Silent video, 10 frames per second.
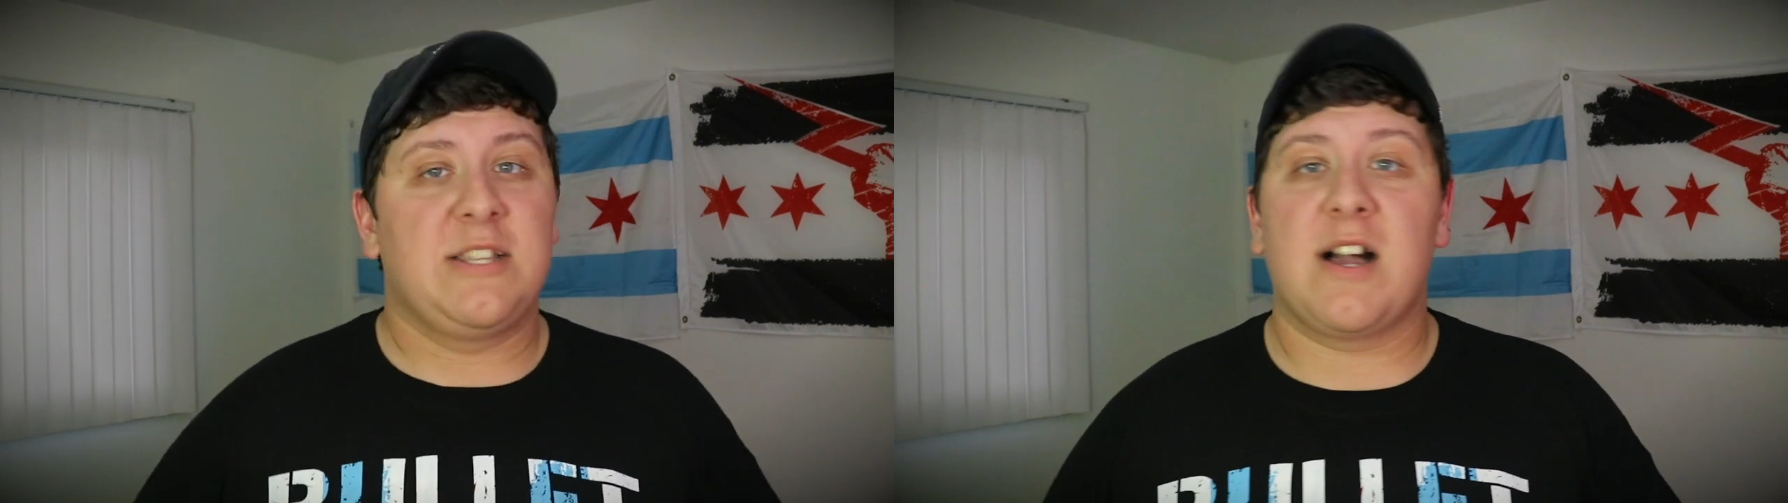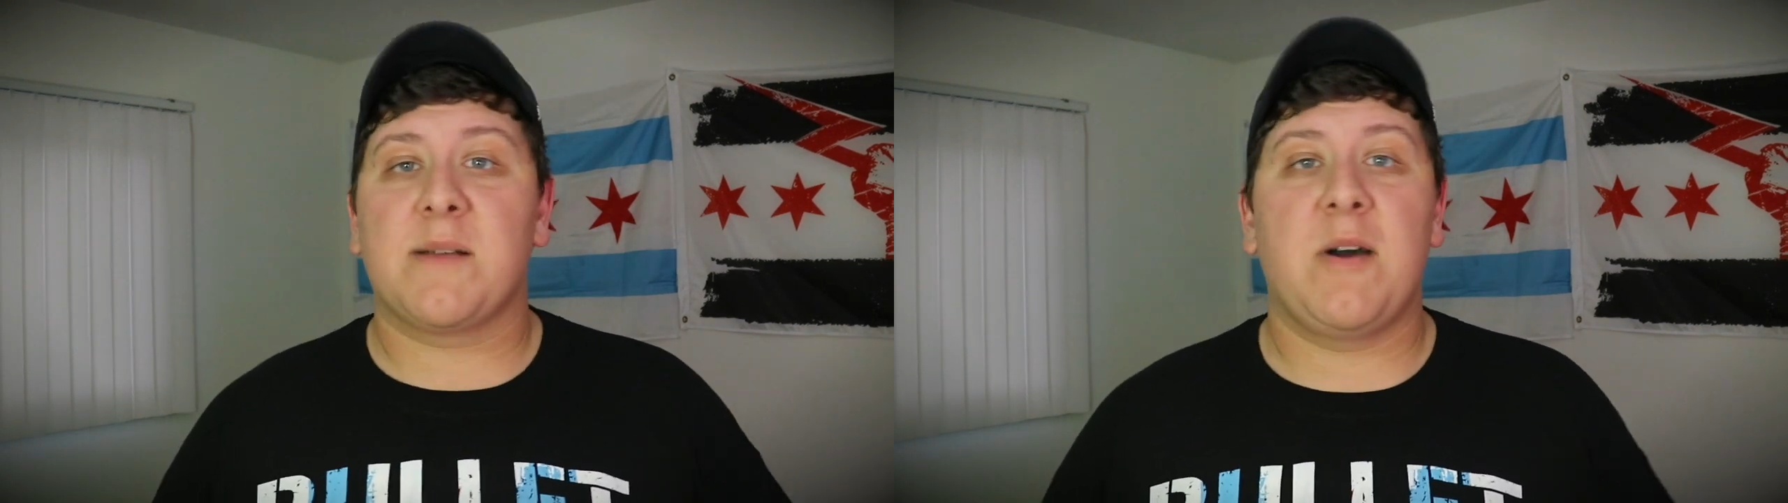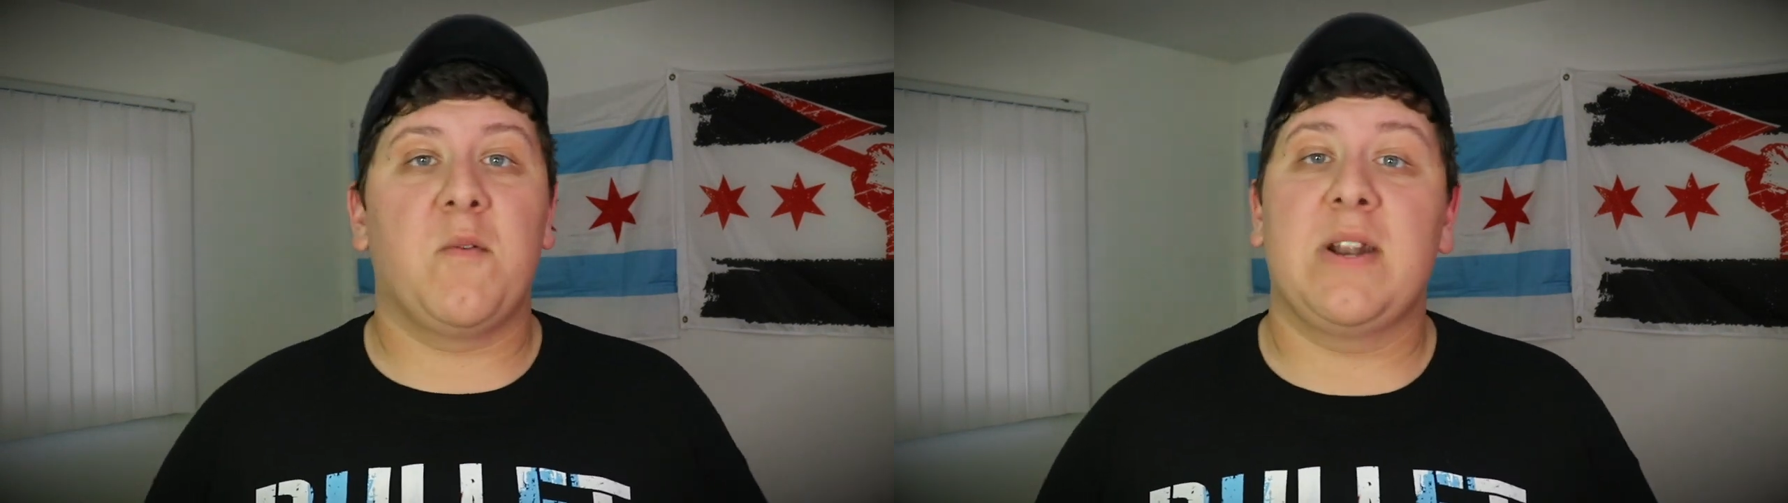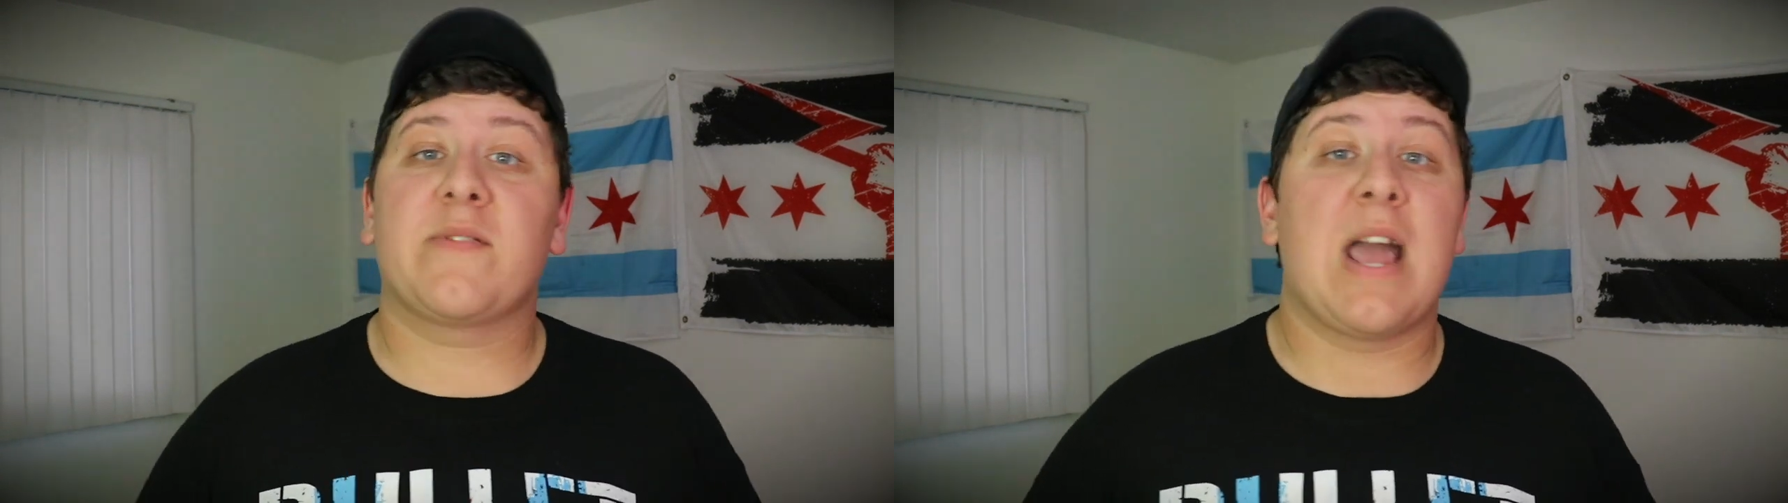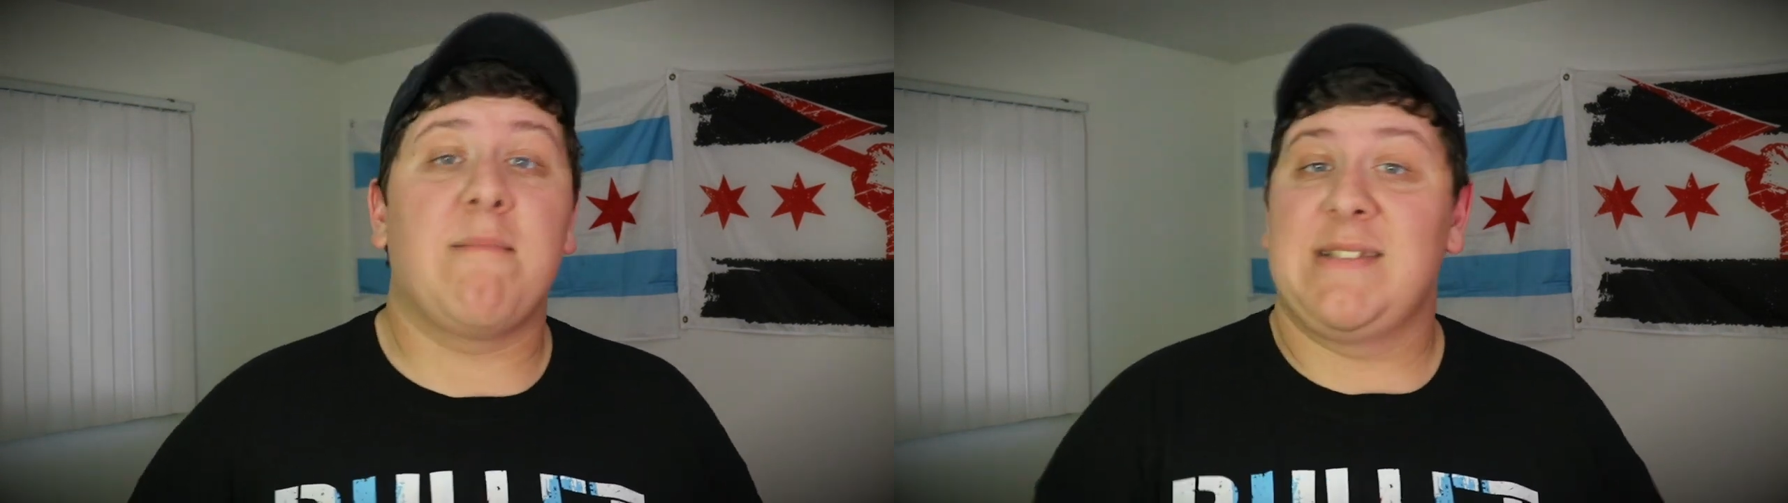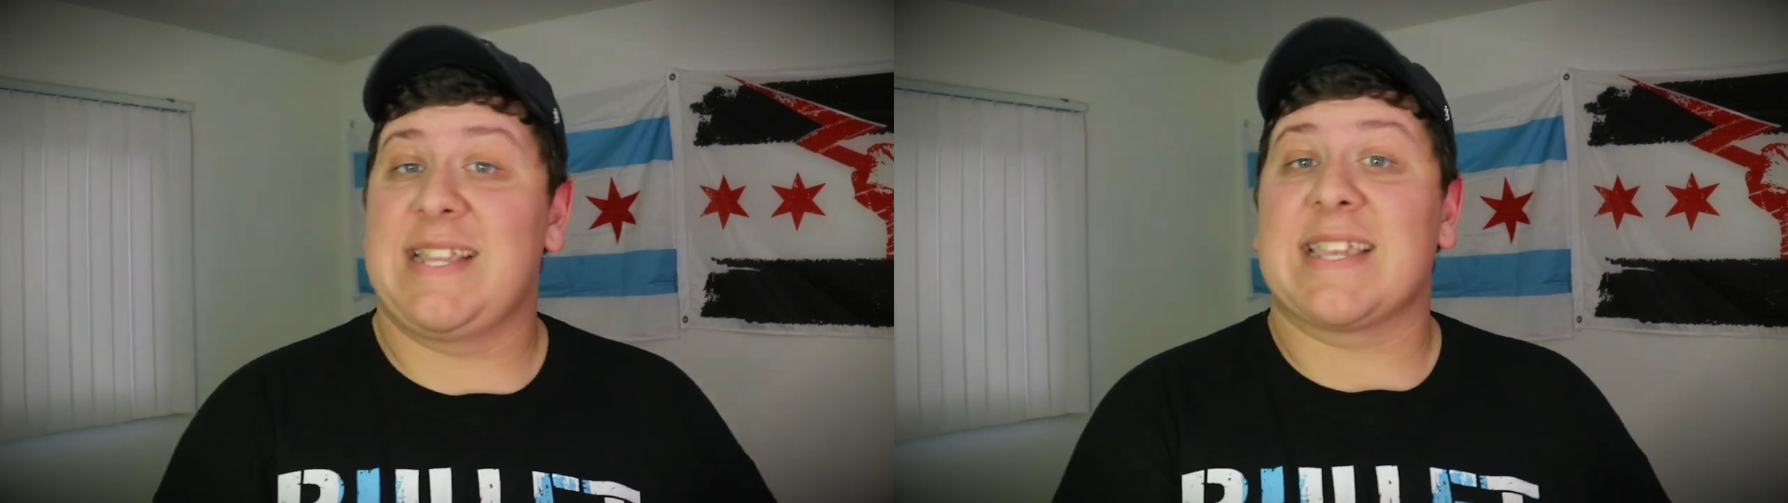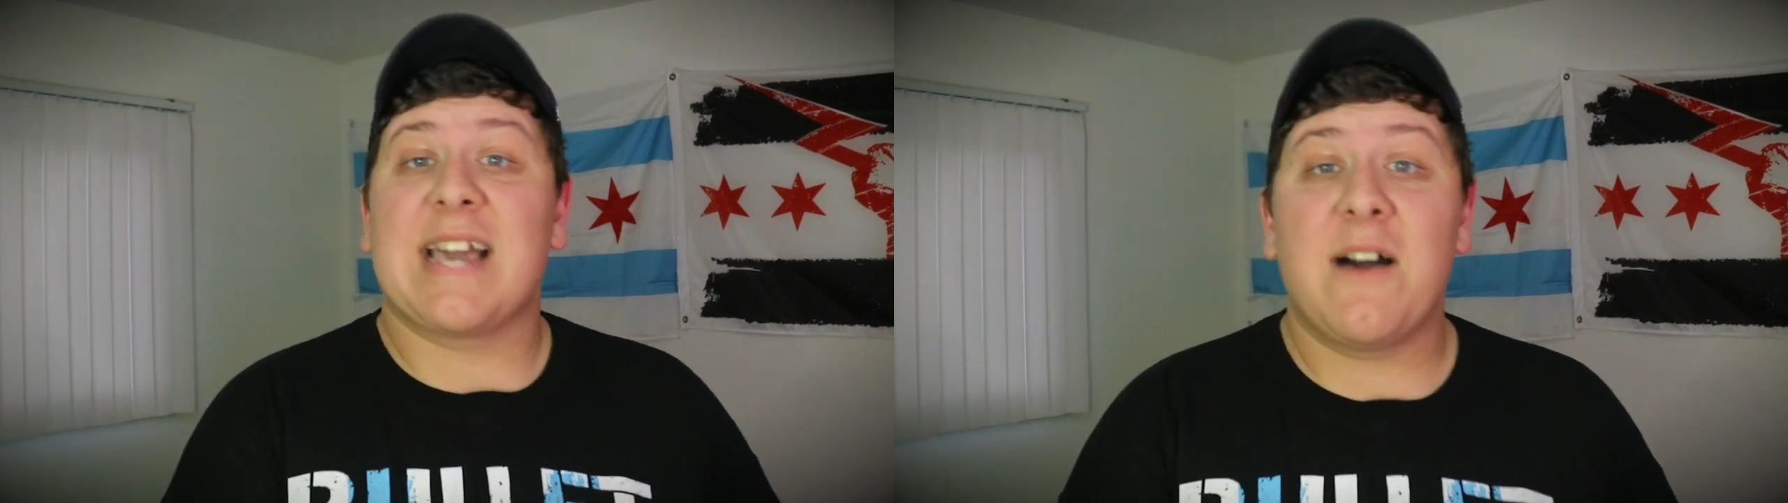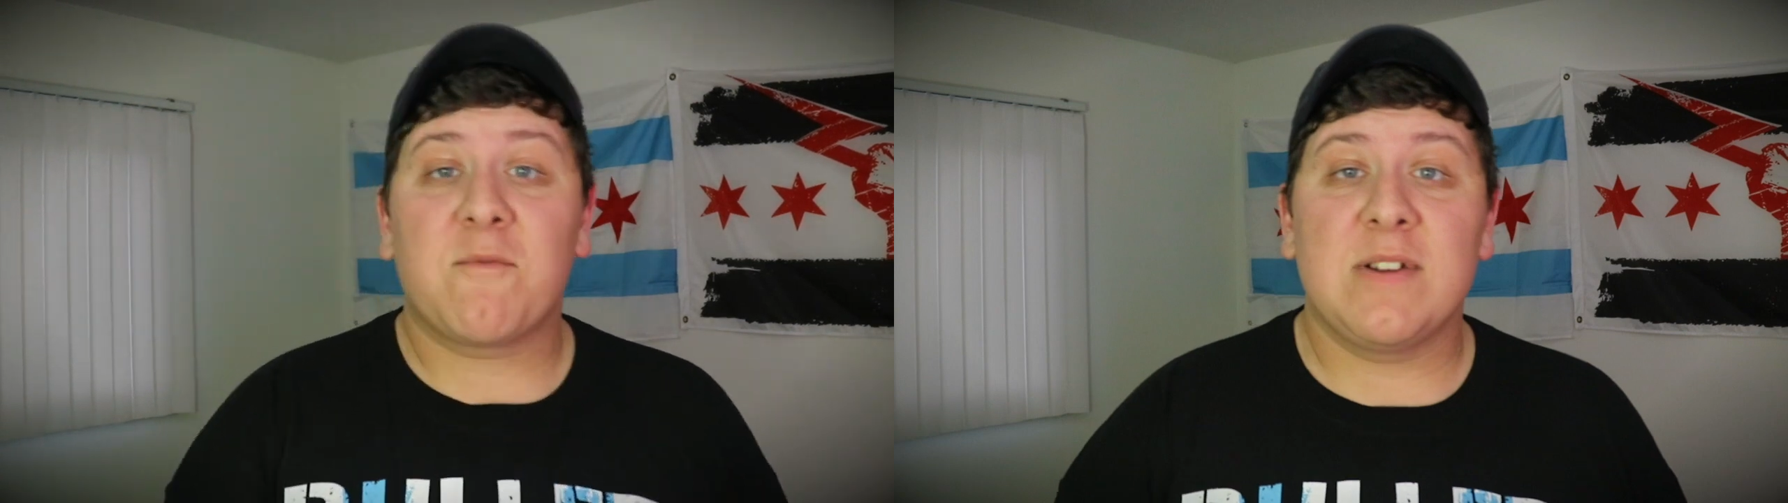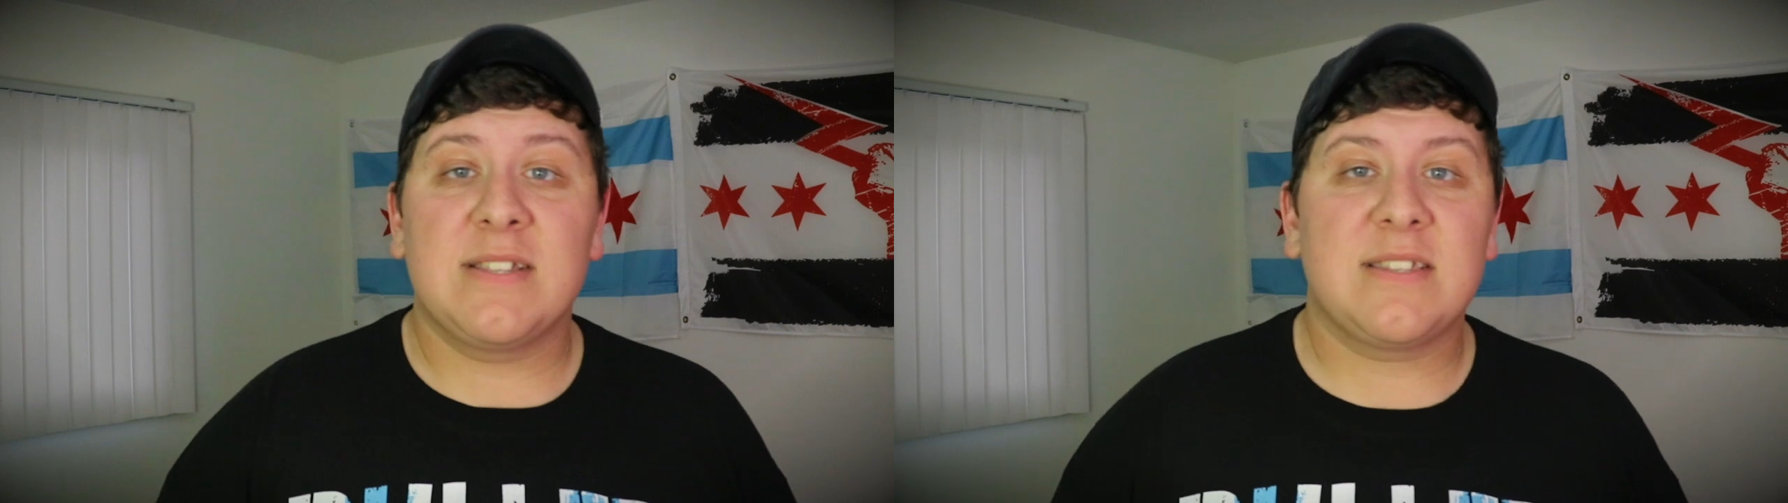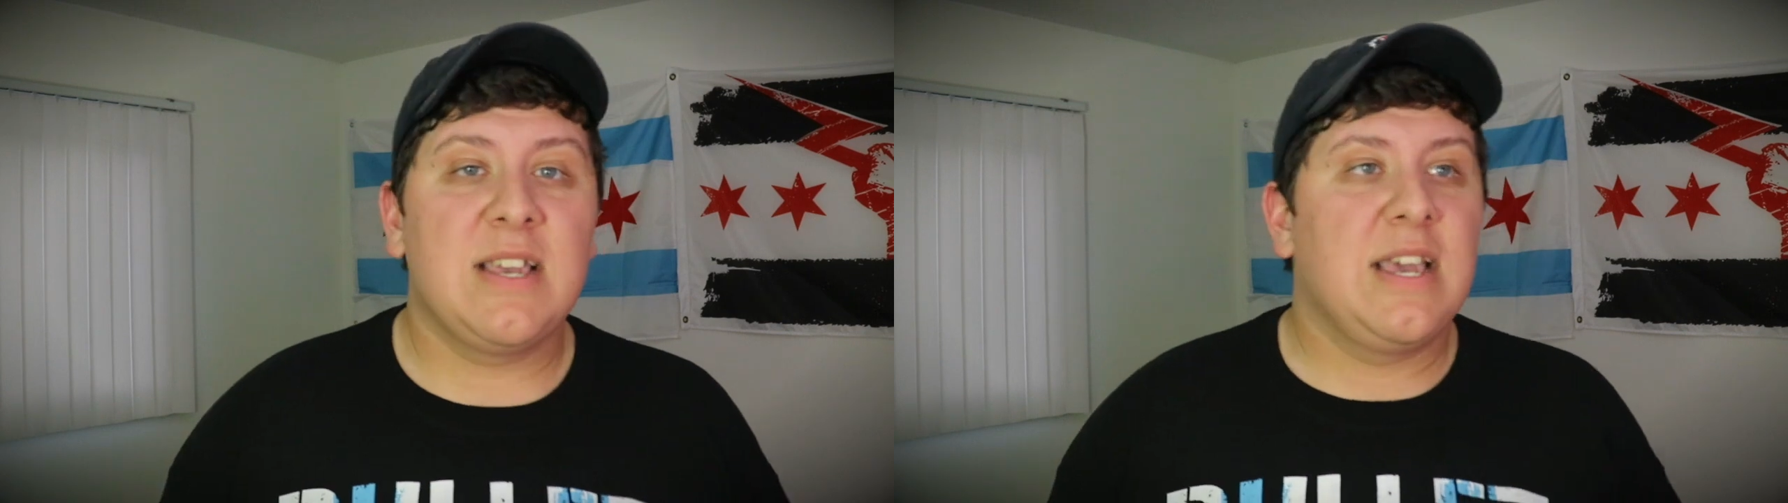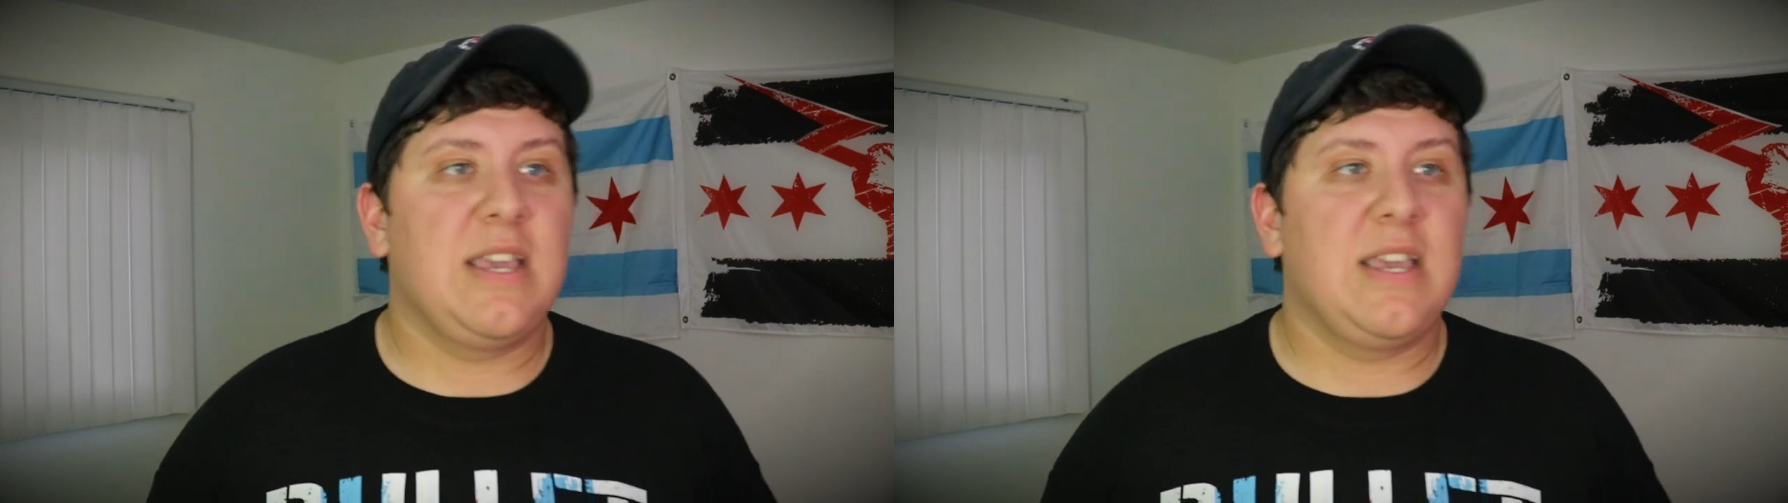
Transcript: talk about whatever happens at the conference,